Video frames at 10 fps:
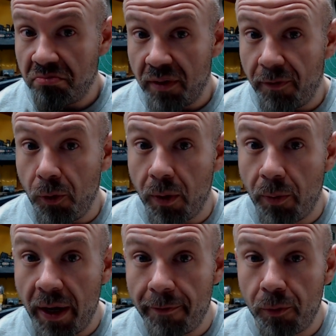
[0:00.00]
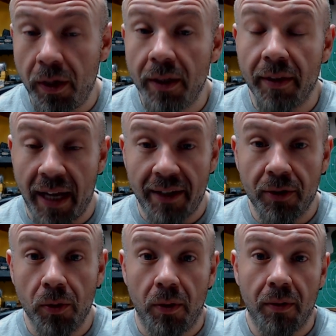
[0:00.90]
if you want to wait for one, that's
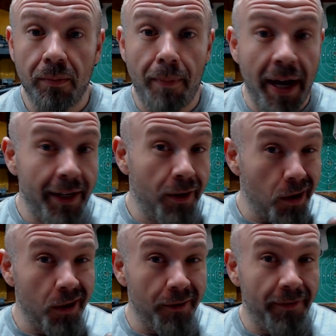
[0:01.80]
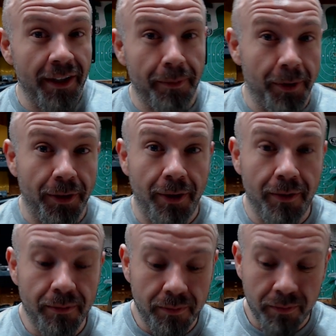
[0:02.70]
cool. Mine are available
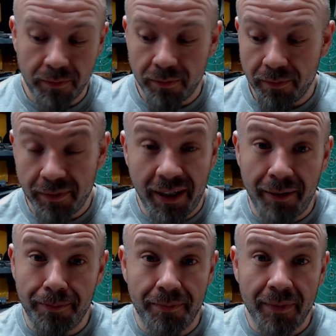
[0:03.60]
though.